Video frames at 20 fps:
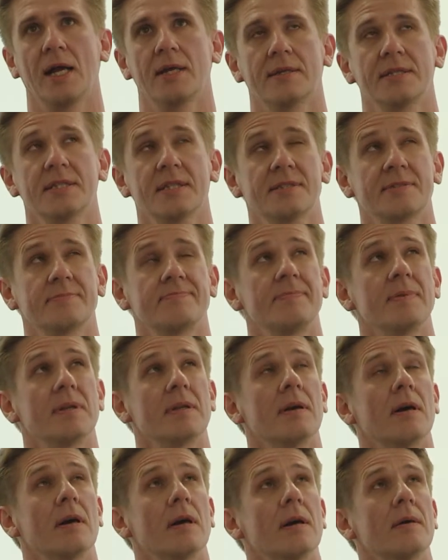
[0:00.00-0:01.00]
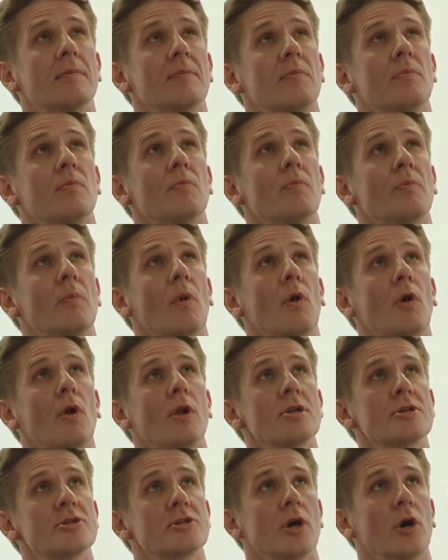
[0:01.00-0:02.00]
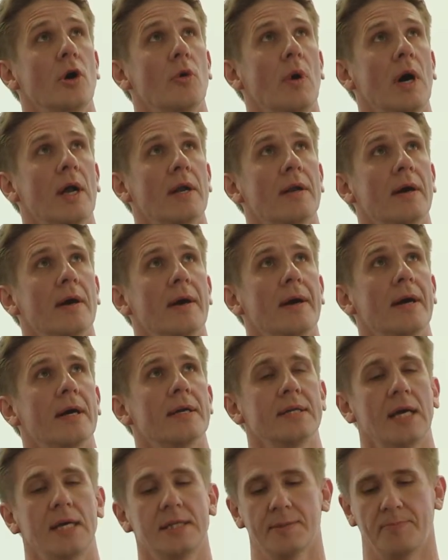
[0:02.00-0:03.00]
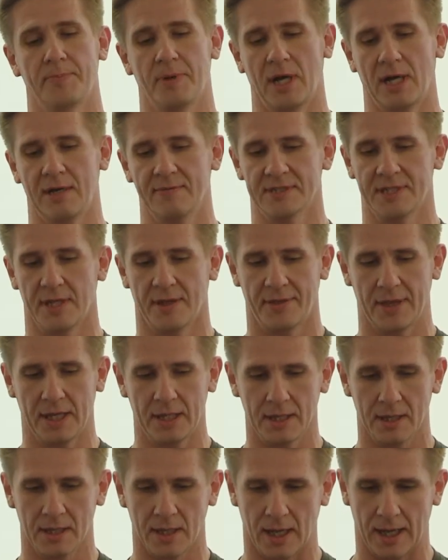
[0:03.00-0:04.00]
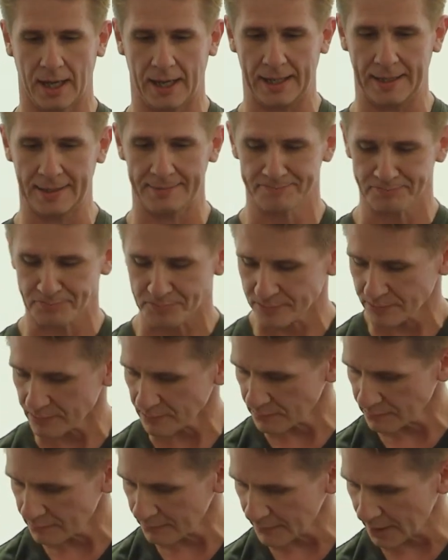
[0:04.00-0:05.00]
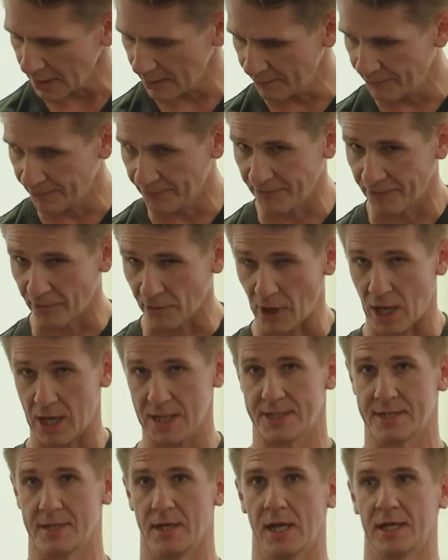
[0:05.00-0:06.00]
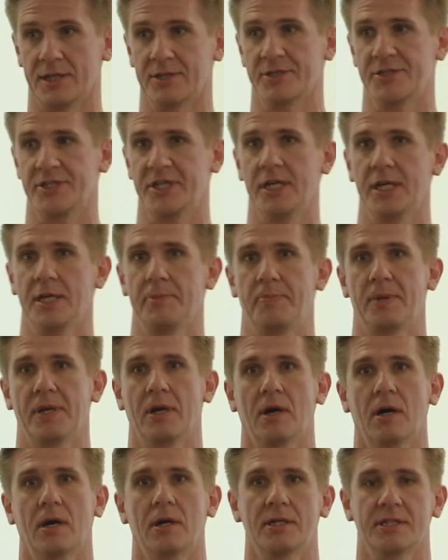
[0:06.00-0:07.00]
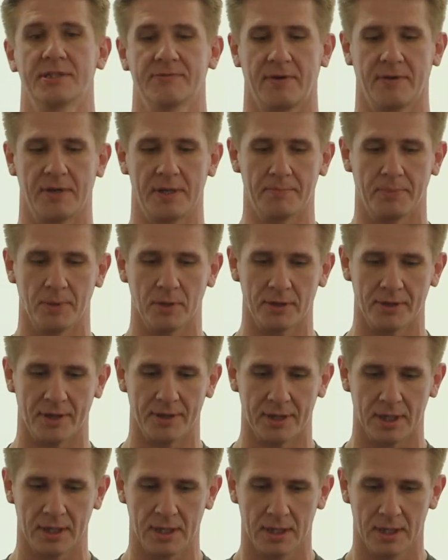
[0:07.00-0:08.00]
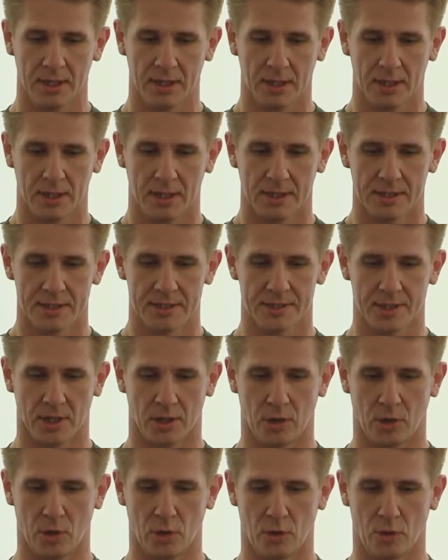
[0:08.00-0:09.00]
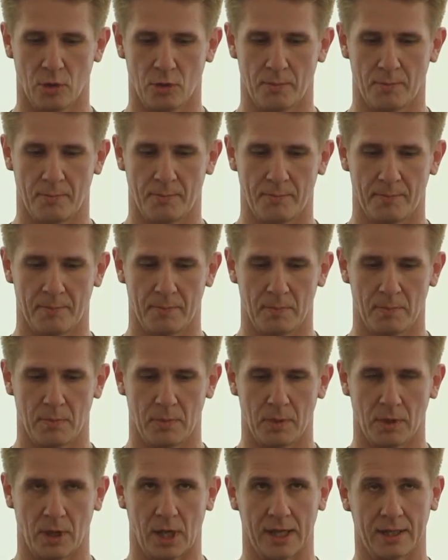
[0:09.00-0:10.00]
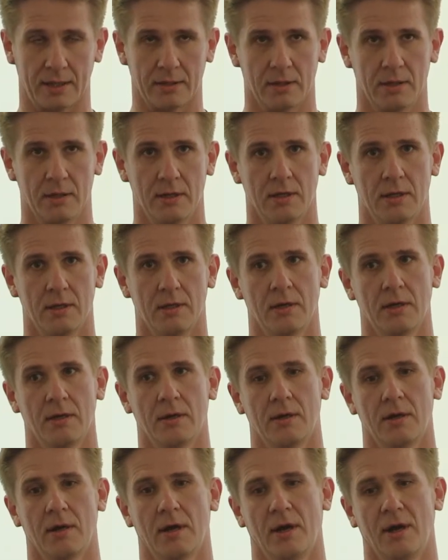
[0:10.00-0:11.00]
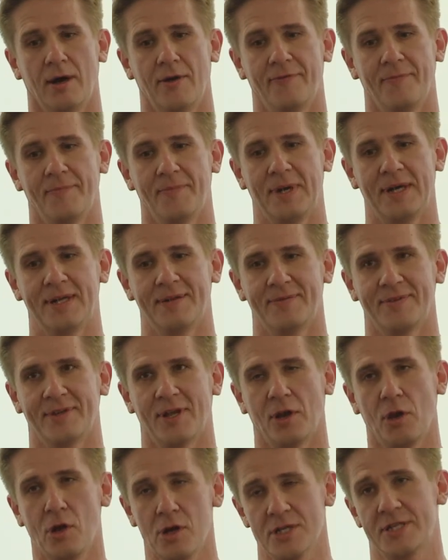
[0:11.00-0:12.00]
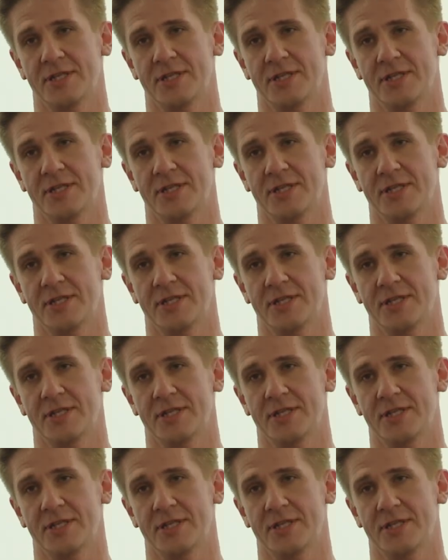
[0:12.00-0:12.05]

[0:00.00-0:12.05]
this is also one uh, data privacy thing. And for us, like the GDPR is very important. So like uh, the law